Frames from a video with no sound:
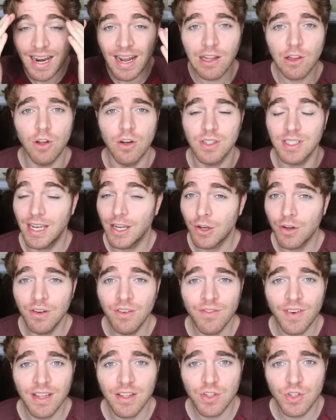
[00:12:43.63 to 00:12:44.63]
And I looked, I
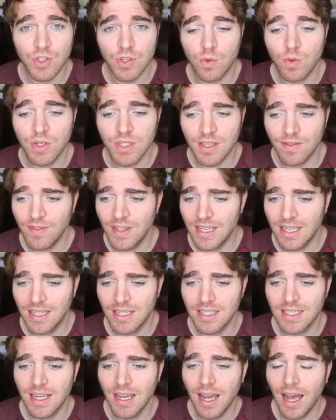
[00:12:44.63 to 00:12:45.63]
couldn't find the source of
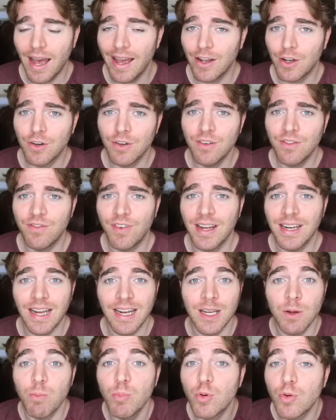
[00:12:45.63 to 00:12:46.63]
this. I couldn't find
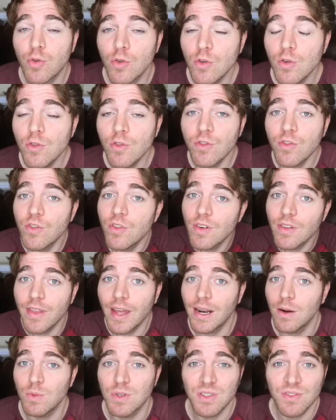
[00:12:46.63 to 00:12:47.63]
any proof
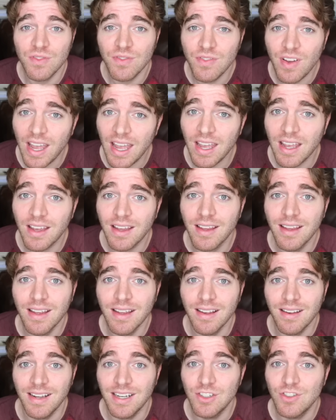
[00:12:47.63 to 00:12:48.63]
that it was fake.
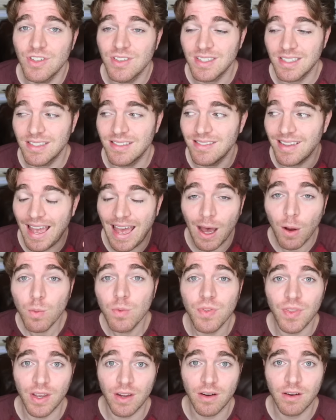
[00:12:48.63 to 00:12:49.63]
It's just
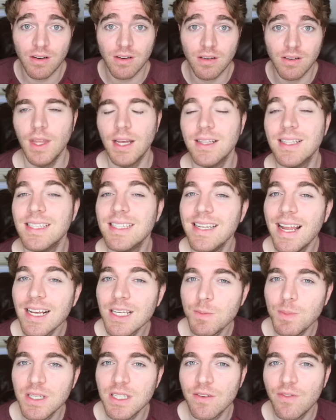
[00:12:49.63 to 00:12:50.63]
out there. Now this
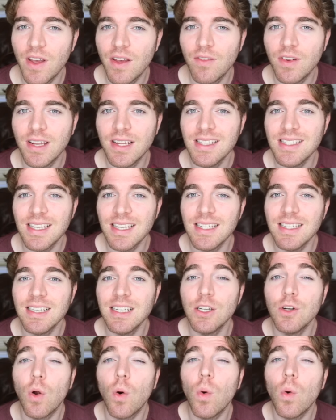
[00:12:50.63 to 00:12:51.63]
next piece of evidence is
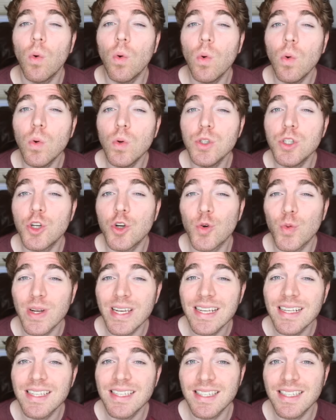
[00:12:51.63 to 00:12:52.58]
in an old Greek